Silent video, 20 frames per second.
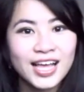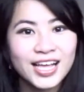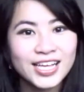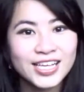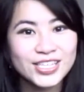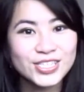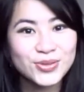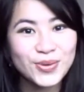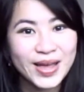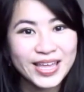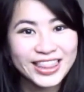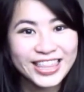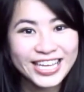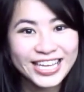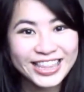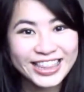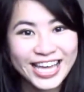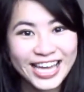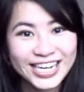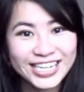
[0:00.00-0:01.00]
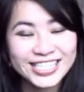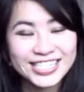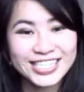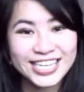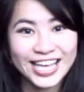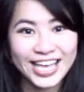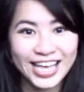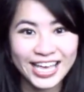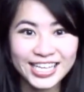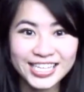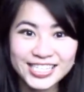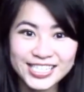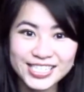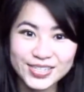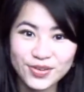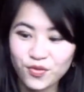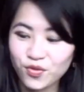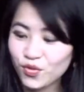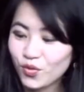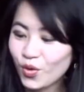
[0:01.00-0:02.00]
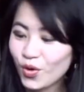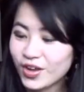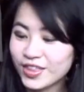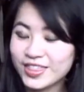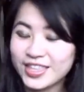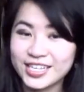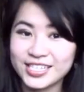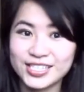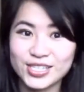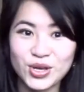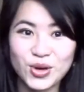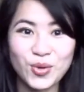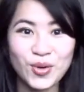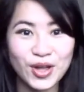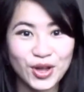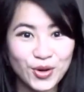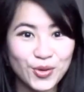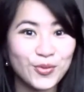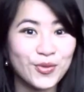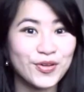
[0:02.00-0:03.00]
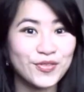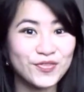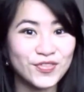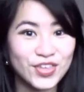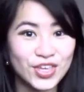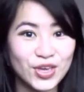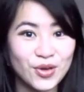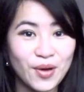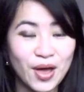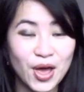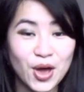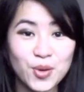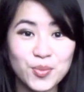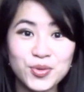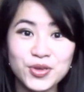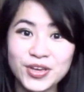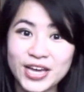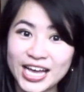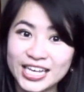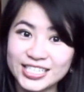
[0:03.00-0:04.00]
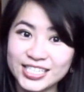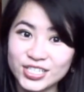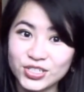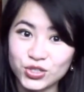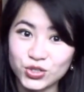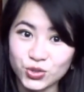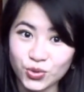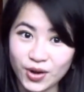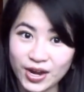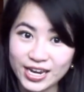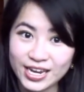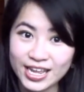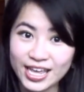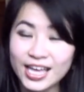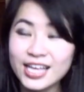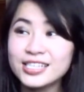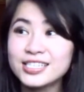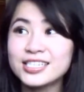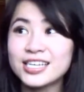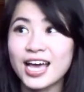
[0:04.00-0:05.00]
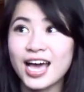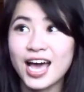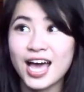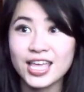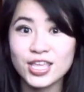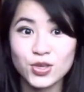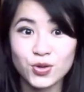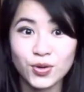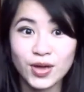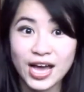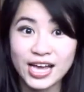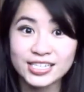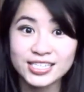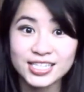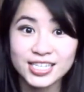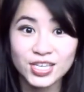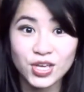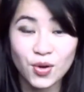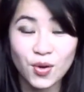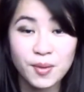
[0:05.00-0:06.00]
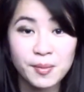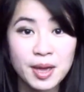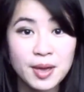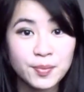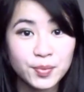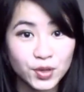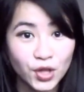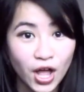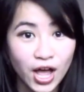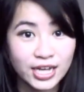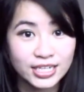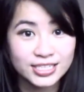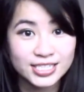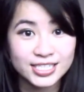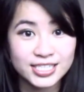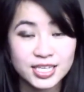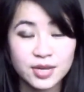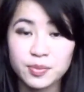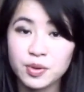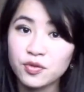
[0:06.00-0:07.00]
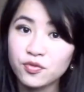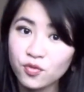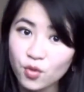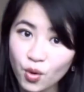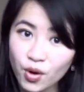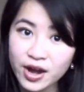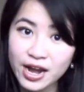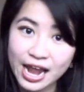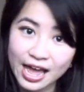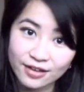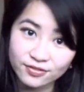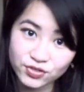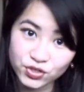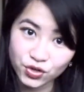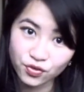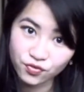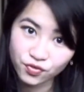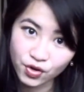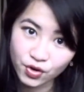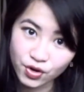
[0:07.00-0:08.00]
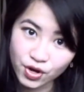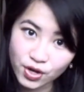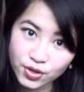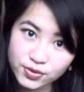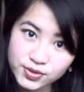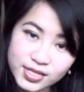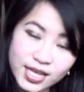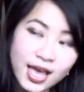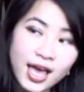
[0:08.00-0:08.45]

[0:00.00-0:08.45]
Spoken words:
So I think that is it for this quick review. I hope you guys enjoyed it. You guys can go on my blog to see before and after photos,